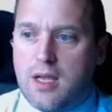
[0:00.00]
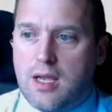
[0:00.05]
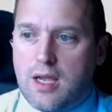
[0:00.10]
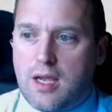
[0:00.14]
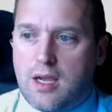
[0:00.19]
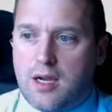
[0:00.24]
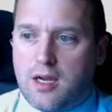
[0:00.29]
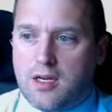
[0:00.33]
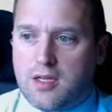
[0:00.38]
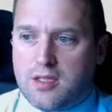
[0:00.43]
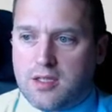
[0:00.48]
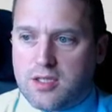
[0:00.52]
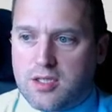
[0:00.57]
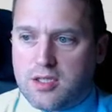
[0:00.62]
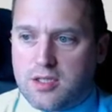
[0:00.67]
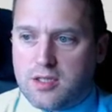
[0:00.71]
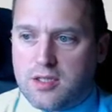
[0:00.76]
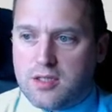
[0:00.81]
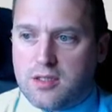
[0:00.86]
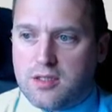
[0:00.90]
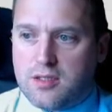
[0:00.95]
I'm going to
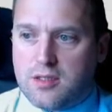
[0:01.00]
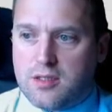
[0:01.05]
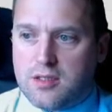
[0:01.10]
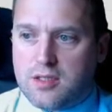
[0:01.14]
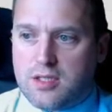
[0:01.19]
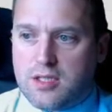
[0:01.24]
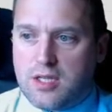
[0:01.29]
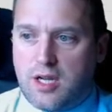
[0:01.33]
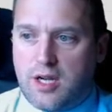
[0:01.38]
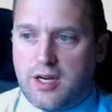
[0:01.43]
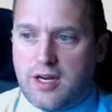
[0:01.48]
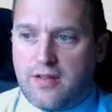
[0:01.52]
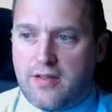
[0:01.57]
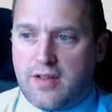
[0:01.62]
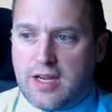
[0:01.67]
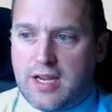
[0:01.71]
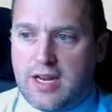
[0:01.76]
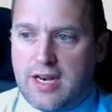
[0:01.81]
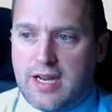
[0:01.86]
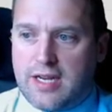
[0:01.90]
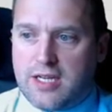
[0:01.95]
just slide in the
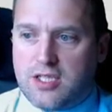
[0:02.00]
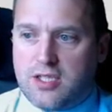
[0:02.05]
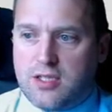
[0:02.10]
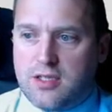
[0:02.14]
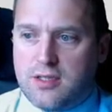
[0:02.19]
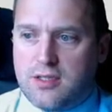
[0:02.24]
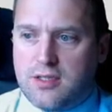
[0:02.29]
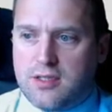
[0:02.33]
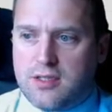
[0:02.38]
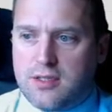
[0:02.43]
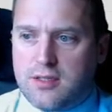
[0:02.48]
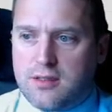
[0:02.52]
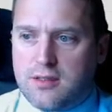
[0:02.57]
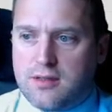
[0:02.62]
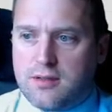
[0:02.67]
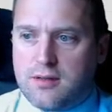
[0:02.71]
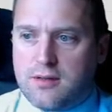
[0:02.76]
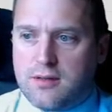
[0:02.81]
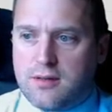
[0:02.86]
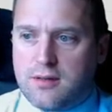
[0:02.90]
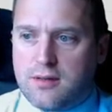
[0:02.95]
connections
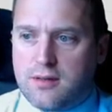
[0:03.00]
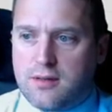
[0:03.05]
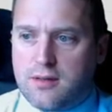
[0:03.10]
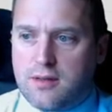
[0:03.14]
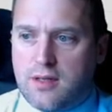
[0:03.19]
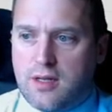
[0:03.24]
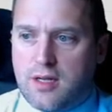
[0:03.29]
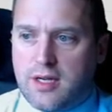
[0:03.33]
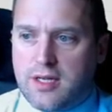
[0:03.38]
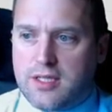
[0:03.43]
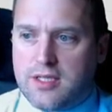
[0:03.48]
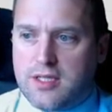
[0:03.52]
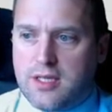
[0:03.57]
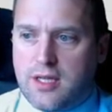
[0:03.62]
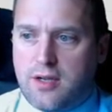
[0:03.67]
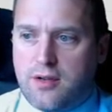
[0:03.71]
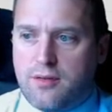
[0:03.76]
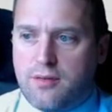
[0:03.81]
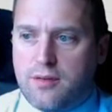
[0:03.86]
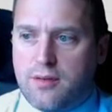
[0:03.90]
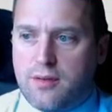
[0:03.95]
like
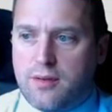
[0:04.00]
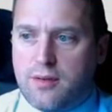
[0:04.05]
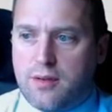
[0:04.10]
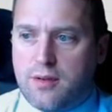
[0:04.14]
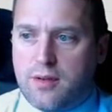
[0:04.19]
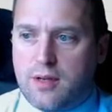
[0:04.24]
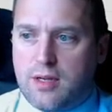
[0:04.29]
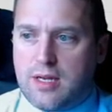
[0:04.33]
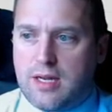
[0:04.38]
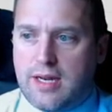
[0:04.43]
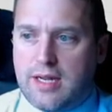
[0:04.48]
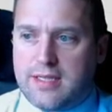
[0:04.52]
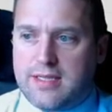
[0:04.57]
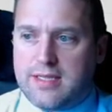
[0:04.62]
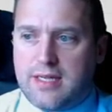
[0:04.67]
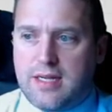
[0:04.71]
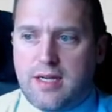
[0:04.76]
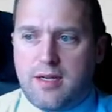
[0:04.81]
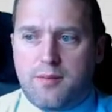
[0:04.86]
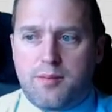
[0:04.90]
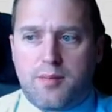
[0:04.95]
so, connect
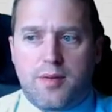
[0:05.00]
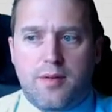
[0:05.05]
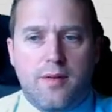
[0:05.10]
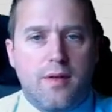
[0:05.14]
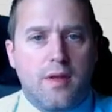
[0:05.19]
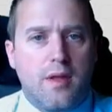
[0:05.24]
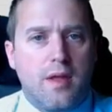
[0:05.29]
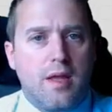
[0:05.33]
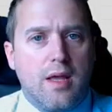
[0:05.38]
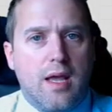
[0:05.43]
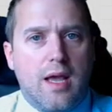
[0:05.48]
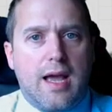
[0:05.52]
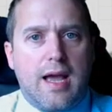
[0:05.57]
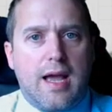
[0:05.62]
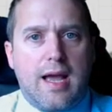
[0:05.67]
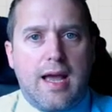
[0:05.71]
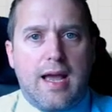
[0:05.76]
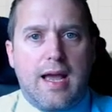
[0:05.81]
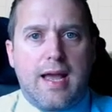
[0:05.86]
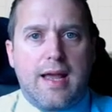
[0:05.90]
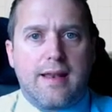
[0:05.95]
it up,
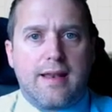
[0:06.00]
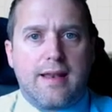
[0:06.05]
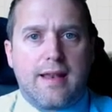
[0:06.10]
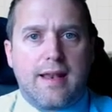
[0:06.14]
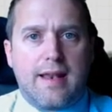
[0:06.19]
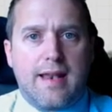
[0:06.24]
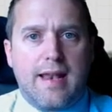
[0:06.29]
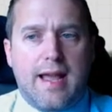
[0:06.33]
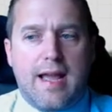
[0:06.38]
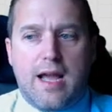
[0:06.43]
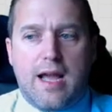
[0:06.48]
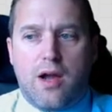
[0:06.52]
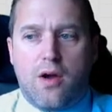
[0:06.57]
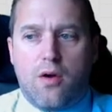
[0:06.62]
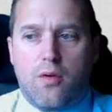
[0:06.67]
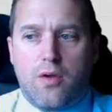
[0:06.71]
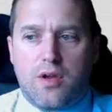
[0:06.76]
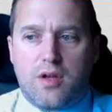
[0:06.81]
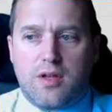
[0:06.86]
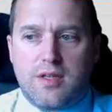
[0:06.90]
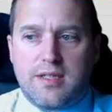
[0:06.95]
and now
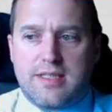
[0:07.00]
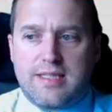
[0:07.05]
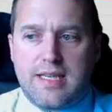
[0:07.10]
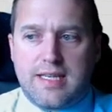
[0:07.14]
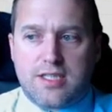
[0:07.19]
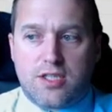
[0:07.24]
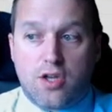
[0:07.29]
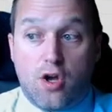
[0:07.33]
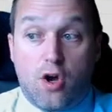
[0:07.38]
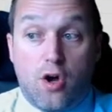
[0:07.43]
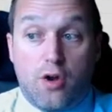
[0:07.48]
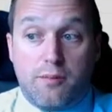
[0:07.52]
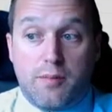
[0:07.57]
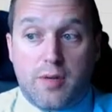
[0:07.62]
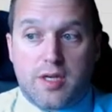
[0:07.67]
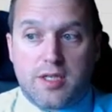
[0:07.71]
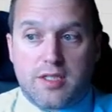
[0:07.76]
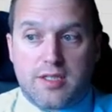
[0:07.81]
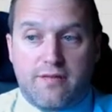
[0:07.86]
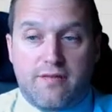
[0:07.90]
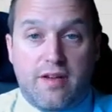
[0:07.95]
you can see it's on
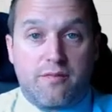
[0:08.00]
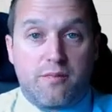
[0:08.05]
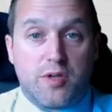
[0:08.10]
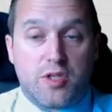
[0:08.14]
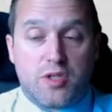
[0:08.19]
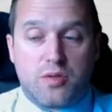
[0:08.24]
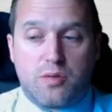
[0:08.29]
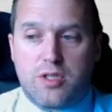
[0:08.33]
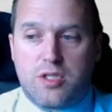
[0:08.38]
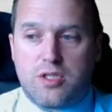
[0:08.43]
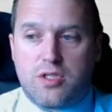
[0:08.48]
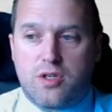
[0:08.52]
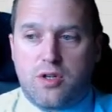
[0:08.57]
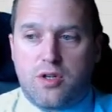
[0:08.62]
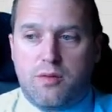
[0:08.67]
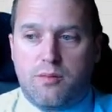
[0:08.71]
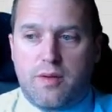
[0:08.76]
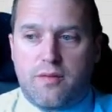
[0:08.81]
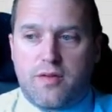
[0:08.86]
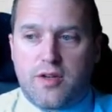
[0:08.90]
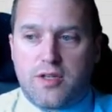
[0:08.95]
because I've left my switches
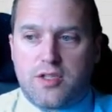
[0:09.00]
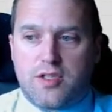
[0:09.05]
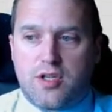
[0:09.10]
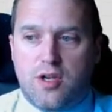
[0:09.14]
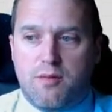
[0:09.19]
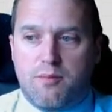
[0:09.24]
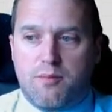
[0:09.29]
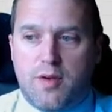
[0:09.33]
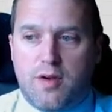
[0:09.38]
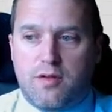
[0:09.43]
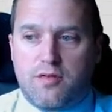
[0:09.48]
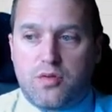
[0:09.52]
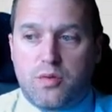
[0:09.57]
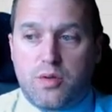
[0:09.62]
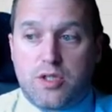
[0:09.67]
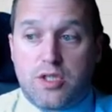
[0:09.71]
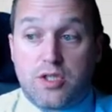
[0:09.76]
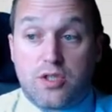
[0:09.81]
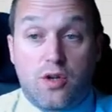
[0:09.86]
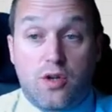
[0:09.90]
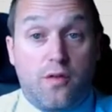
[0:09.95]
on. But if I turn both
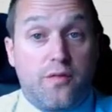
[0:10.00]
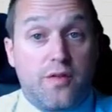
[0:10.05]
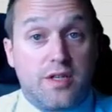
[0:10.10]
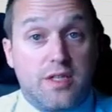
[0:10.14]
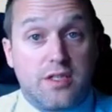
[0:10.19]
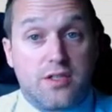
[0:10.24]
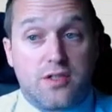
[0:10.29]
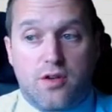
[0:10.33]
switches off, it is